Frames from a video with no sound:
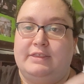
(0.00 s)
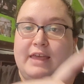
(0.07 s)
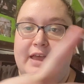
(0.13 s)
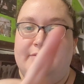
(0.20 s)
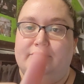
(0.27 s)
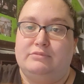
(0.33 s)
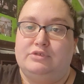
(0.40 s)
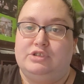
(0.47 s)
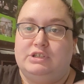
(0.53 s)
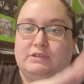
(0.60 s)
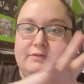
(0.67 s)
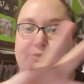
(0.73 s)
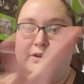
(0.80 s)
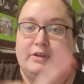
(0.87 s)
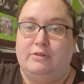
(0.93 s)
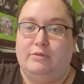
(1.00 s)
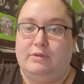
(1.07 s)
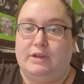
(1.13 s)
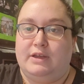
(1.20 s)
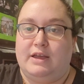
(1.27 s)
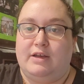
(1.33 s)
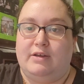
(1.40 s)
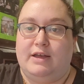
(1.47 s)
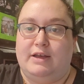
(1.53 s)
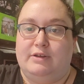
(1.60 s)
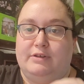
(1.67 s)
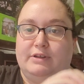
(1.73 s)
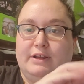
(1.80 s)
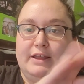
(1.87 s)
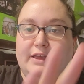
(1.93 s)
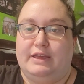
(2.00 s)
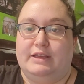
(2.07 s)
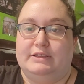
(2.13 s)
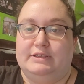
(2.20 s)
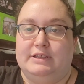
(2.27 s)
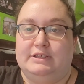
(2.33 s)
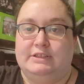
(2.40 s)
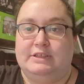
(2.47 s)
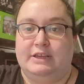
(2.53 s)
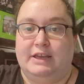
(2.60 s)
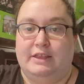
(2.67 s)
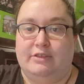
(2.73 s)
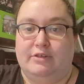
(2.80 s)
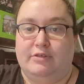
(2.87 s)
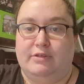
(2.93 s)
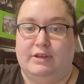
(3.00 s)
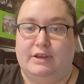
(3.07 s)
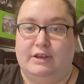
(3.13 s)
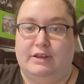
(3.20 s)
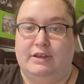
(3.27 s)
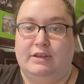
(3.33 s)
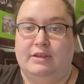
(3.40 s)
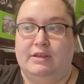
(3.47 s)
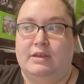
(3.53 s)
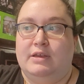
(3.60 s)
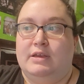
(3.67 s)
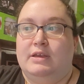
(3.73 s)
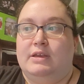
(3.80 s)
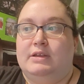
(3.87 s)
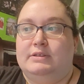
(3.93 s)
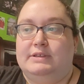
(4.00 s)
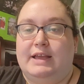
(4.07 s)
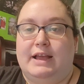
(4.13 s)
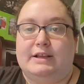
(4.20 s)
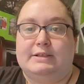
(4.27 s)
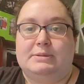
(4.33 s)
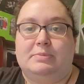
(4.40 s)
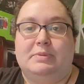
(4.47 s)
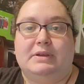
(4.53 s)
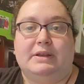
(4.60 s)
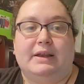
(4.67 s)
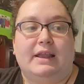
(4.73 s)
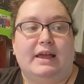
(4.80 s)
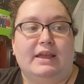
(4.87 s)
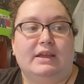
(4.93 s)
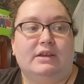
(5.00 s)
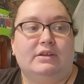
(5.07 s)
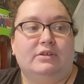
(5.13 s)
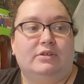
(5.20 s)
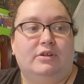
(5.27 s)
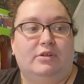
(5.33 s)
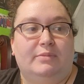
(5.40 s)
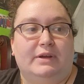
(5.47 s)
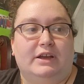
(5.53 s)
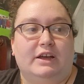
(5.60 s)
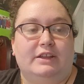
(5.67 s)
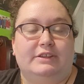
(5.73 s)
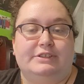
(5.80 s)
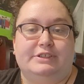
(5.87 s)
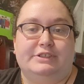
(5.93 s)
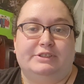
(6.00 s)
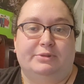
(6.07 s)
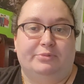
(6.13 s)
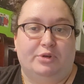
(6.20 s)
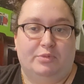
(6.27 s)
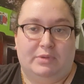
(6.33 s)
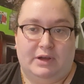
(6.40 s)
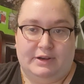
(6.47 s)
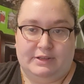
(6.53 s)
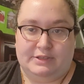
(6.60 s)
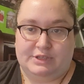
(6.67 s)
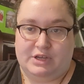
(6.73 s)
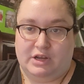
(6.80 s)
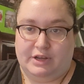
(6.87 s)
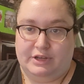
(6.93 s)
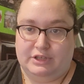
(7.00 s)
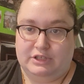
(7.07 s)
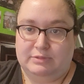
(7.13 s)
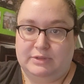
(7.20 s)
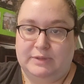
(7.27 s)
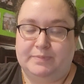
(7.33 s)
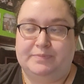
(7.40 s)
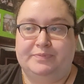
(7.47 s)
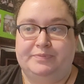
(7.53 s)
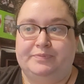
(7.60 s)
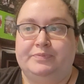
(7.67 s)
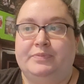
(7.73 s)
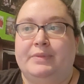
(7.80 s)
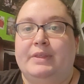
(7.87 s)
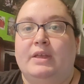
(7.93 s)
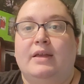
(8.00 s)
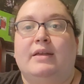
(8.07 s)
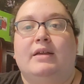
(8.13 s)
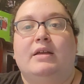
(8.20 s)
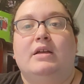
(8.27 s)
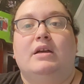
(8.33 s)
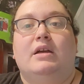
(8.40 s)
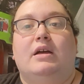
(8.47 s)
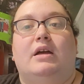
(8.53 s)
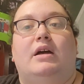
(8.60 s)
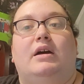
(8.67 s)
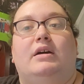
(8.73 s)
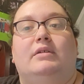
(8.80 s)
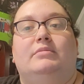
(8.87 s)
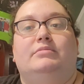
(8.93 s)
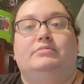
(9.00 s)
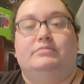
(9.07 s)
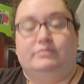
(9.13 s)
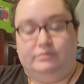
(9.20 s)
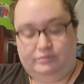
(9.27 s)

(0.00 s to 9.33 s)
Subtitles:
them just figuring out how to like exist together, and Dex being like, oh my god, this is a robot that's talking to me. And